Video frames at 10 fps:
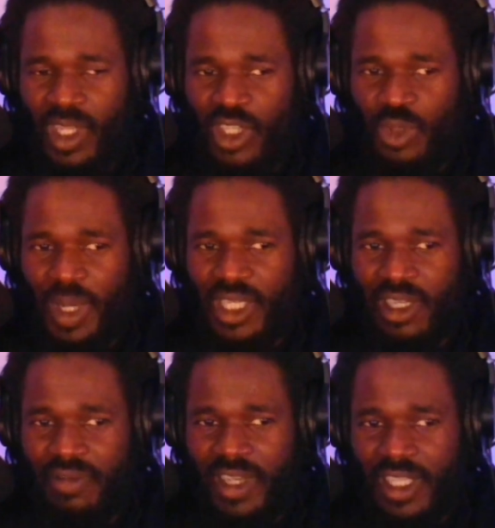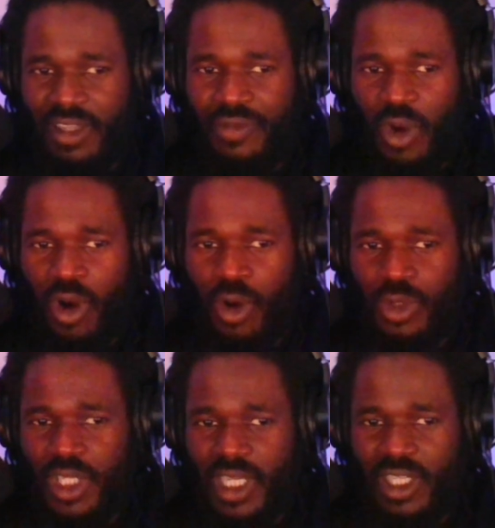Special events. If you are
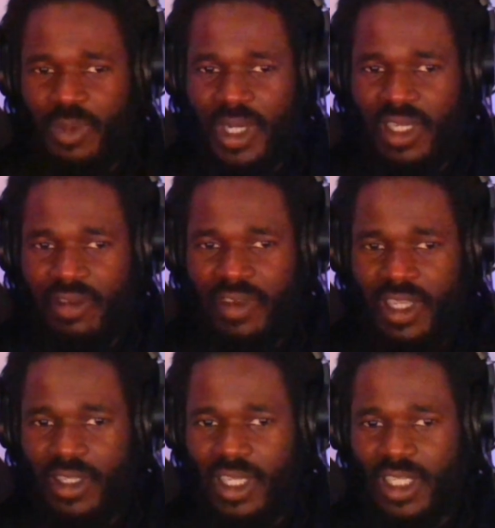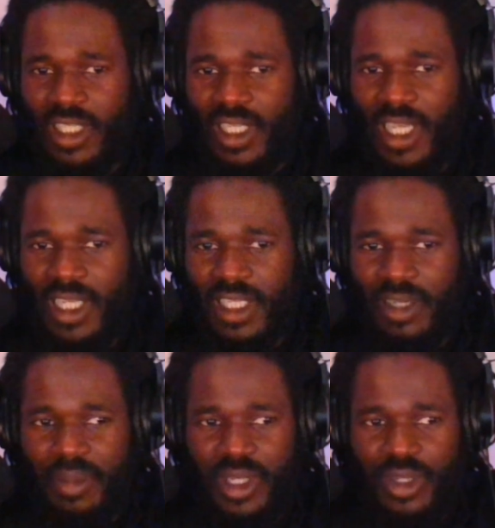hosting a special event such as a
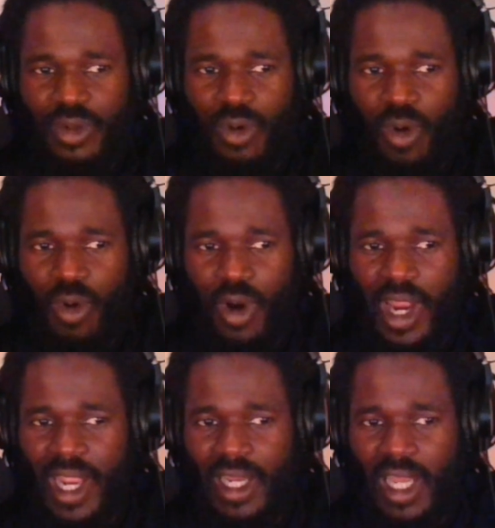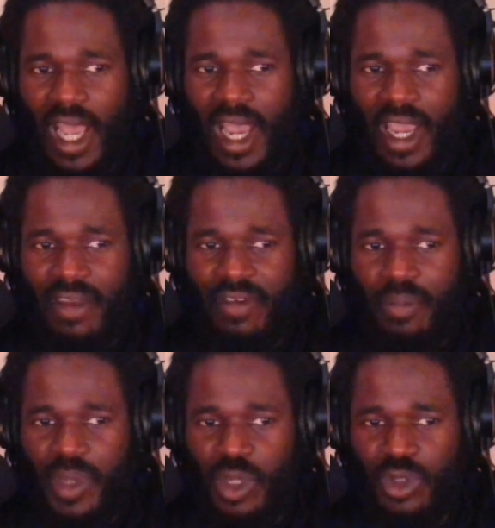tasting menu or a live
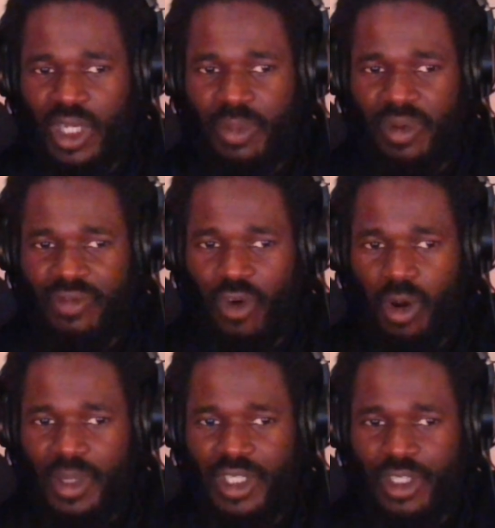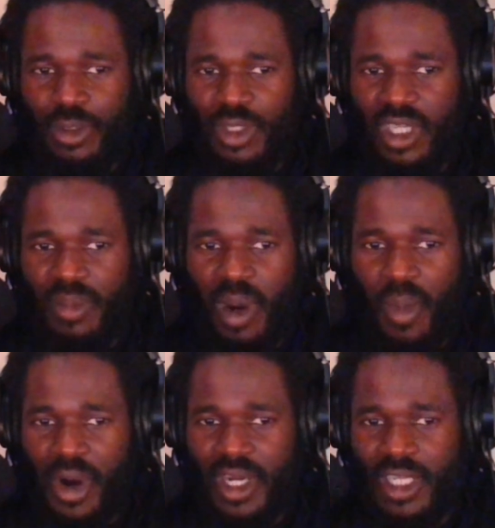music performance, use email
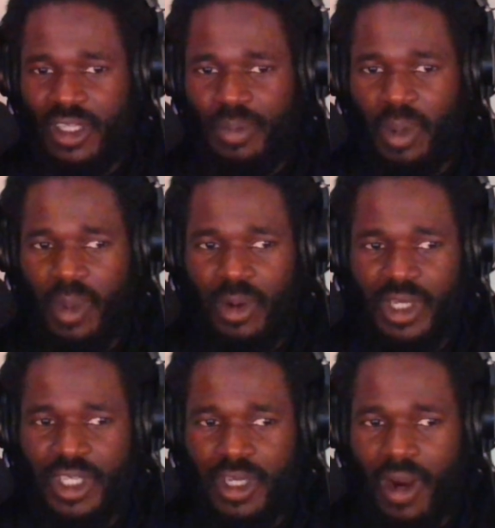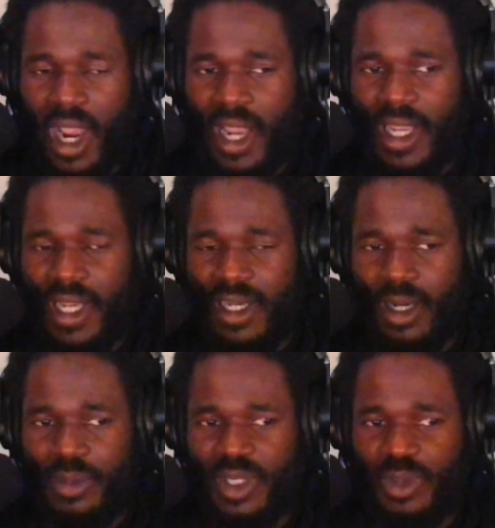marketing to promote it to your high
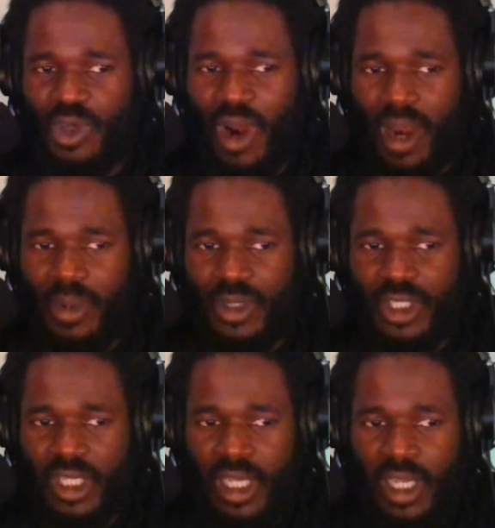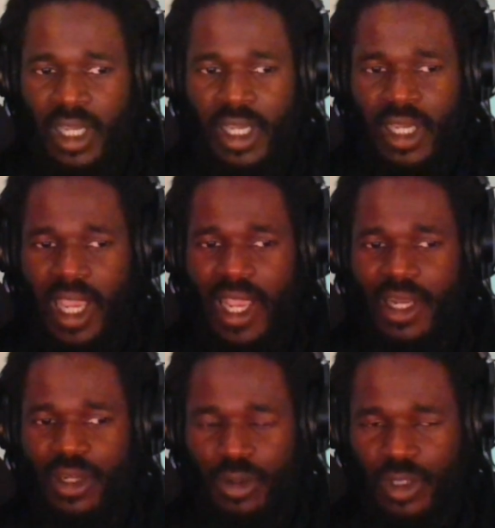income subscribers
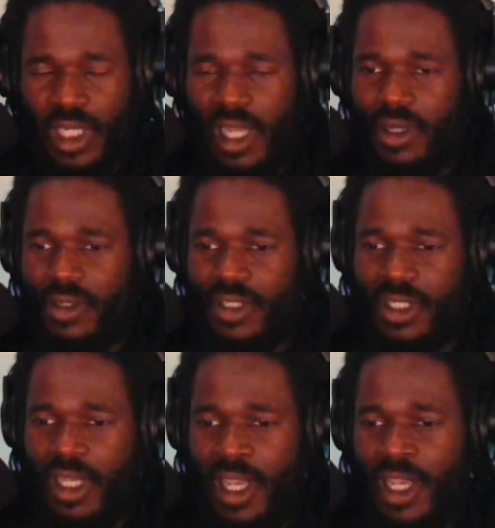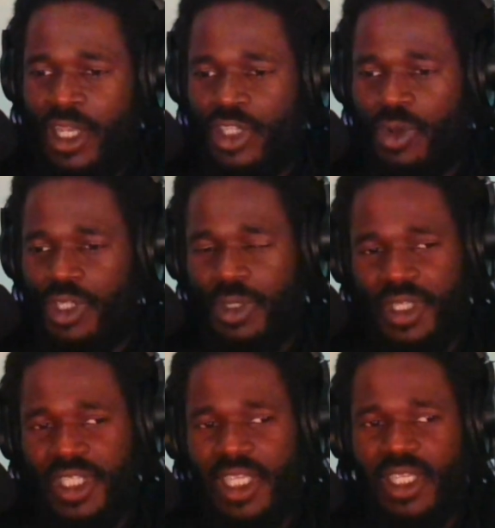and newsletters. So as you
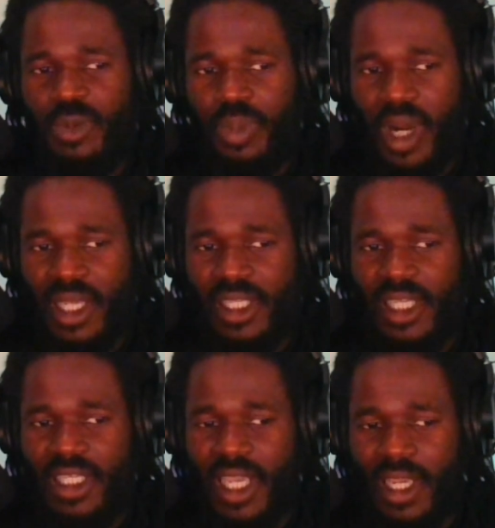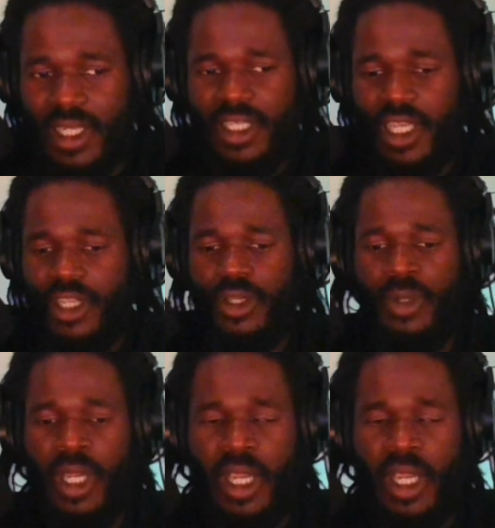can see, this process can continue.